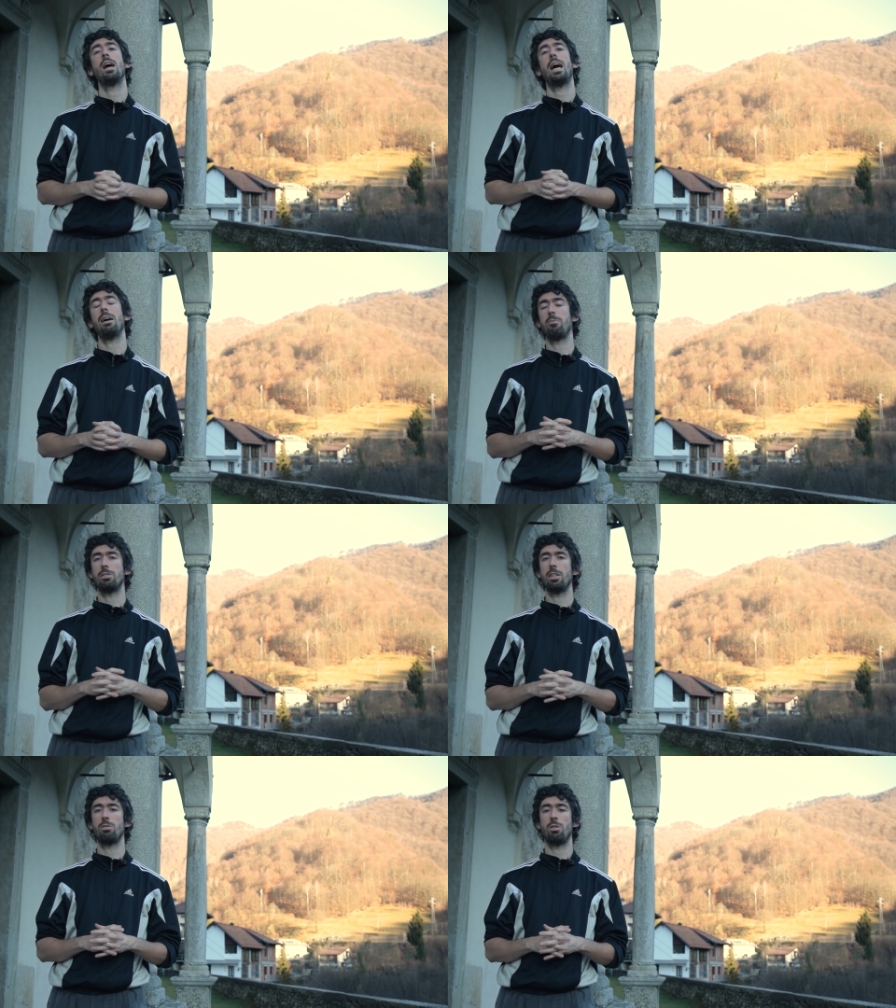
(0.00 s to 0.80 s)
I will
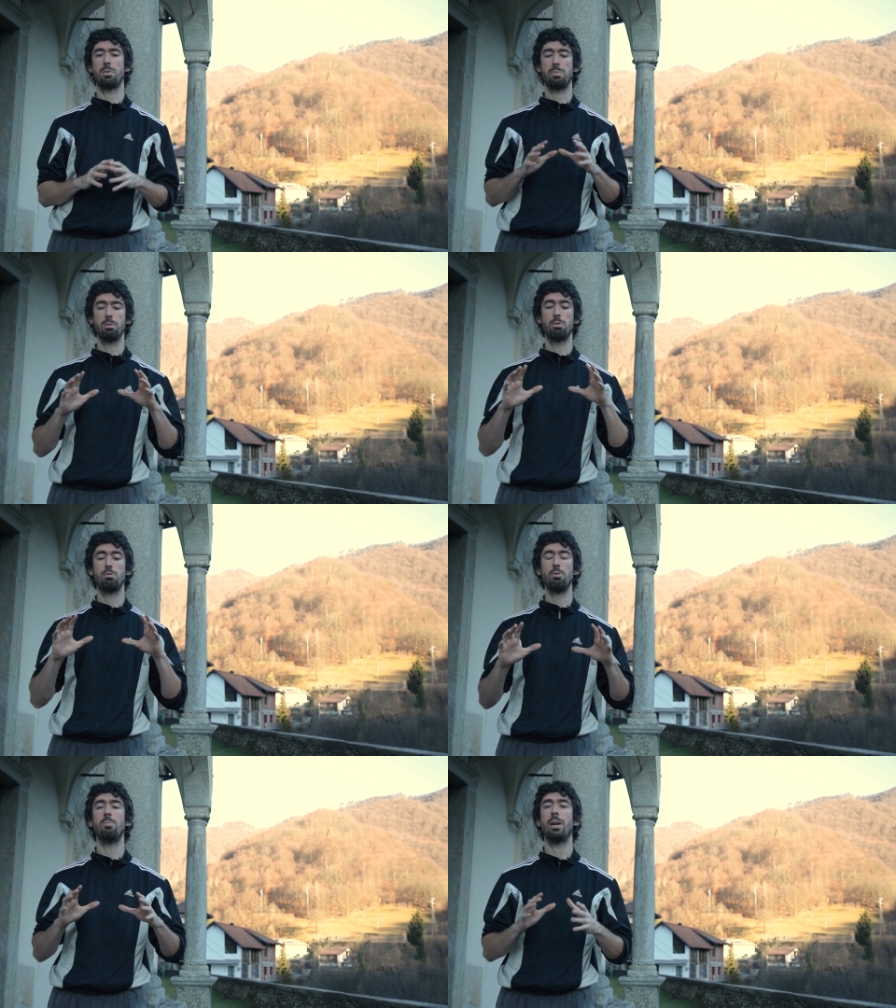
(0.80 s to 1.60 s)
try to not put
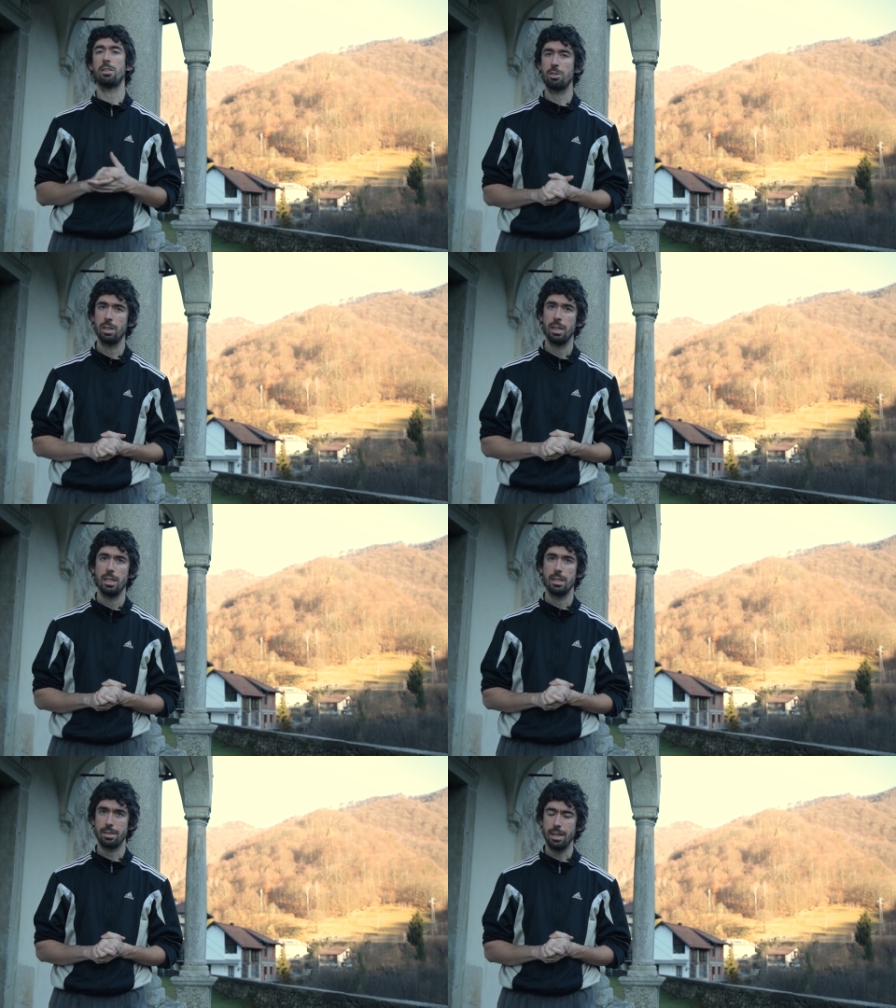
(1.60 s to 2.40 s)
too much
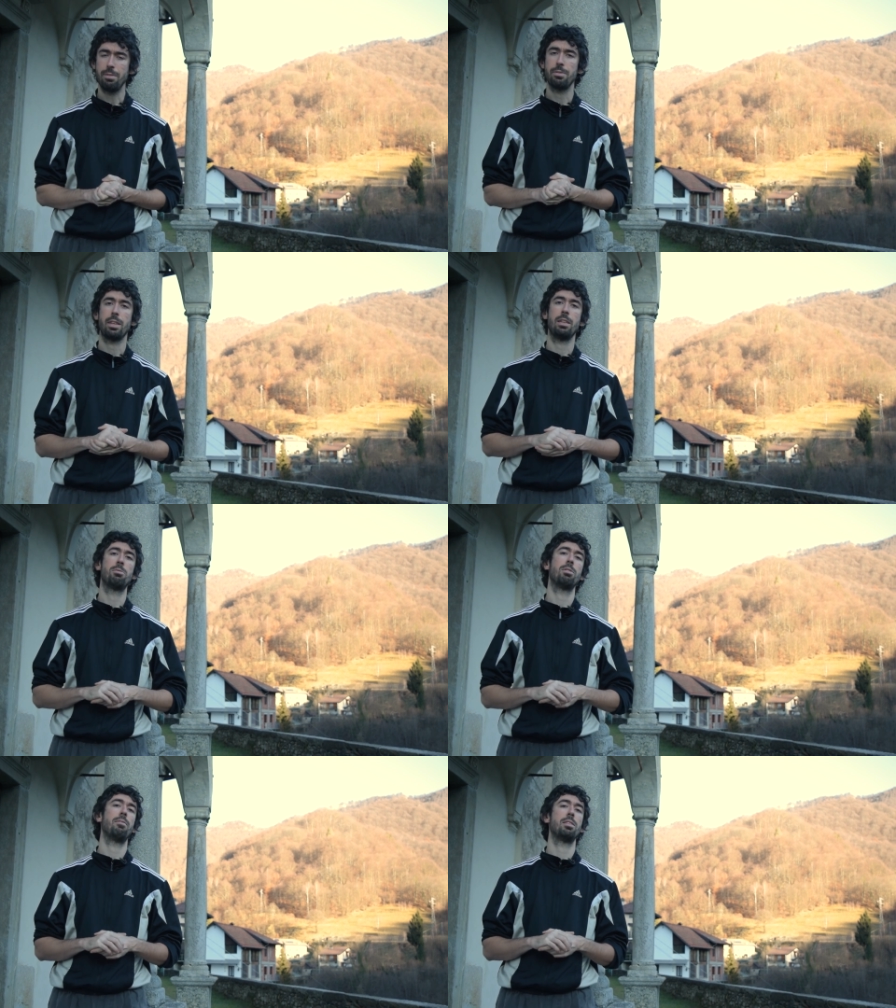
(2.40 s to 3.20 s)
stuff
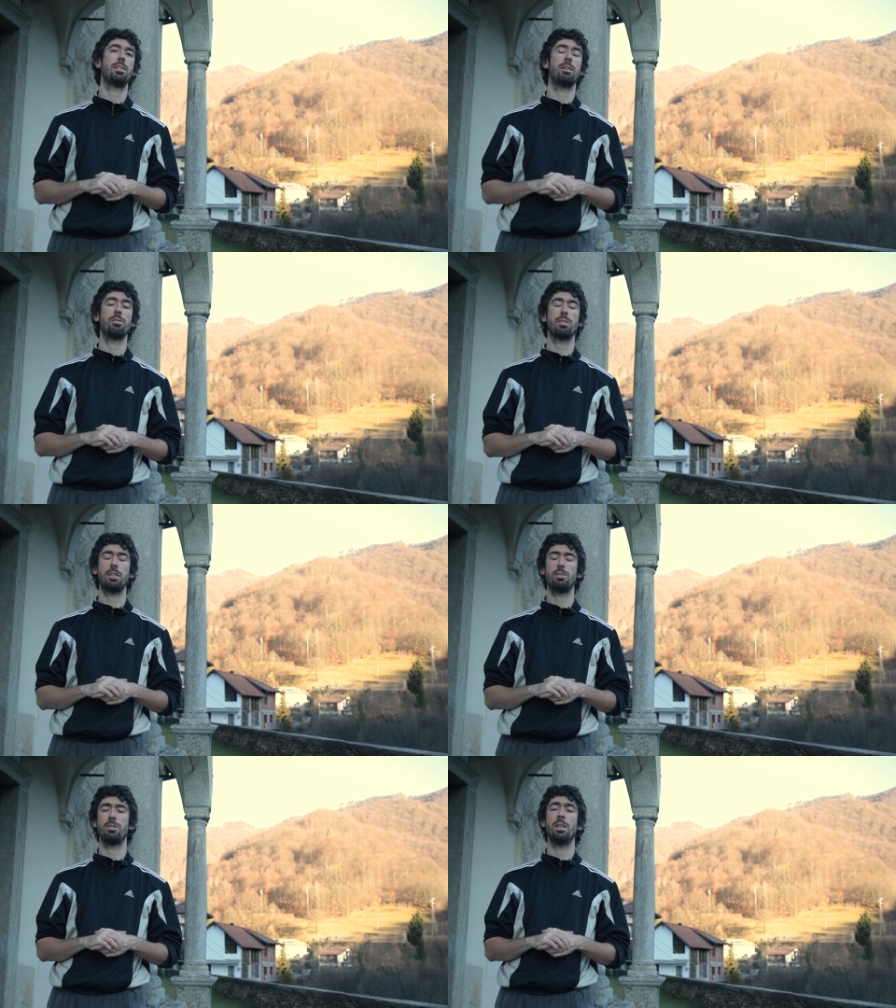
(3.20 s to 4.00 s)
into every single
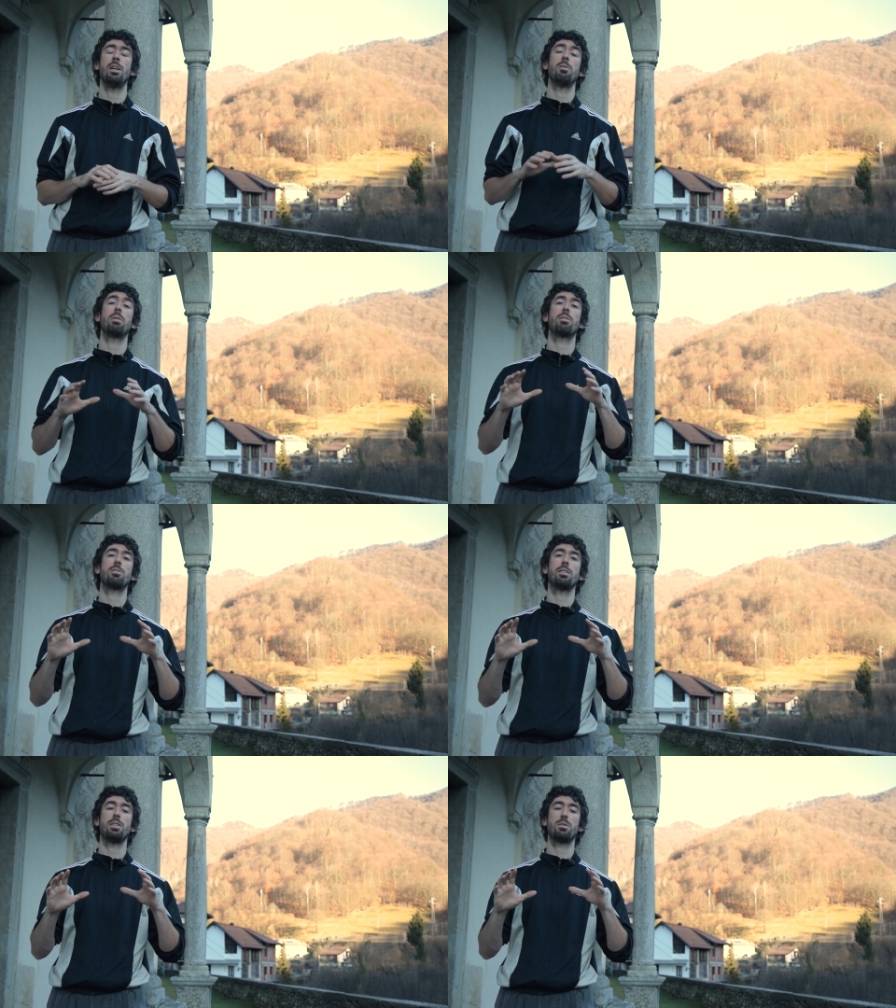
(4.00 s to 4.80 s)
session, because
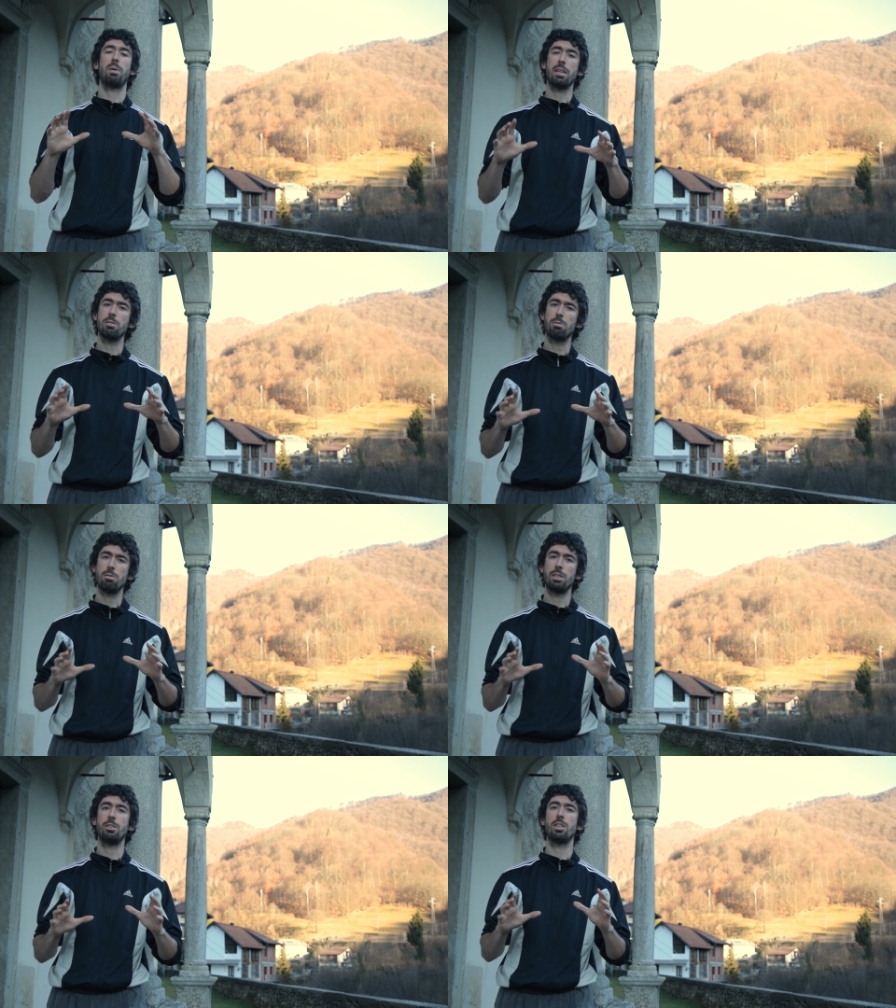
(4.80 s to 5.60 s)
it is better to
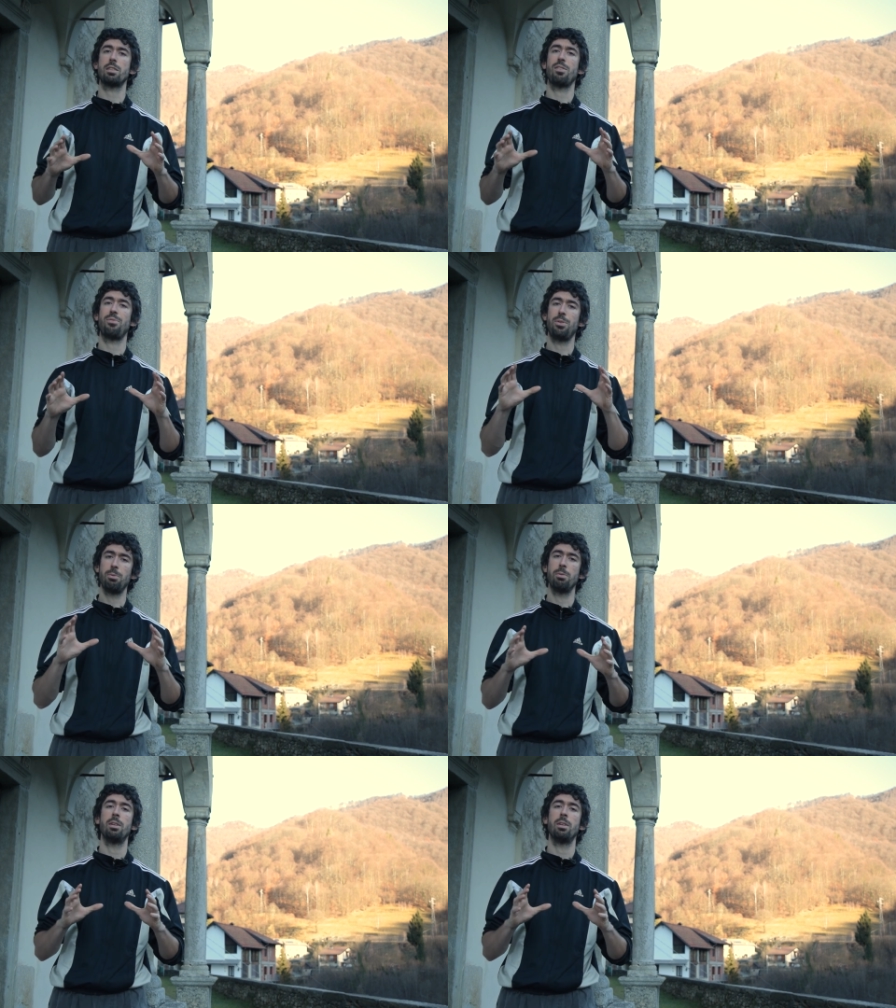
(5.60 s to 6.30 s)
train just a few